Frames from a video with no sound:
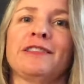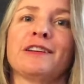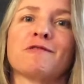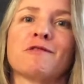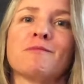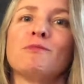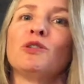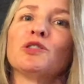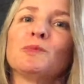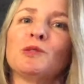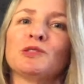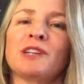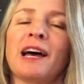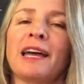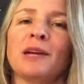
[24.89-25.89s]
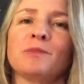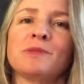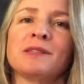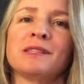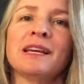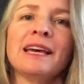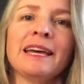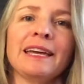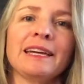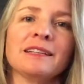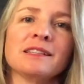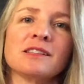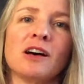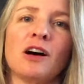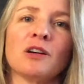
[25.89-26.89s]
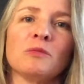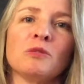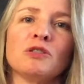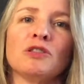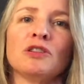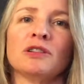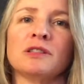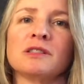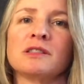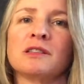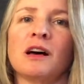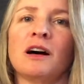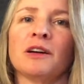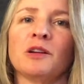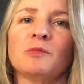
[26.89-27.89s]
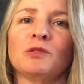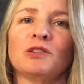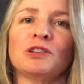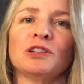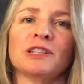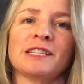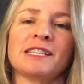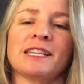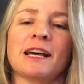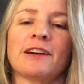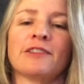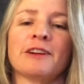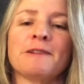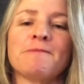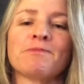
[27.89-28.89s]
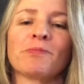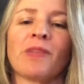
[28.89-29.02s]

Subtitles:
And there were multiple types, insoluble and soluble, etc.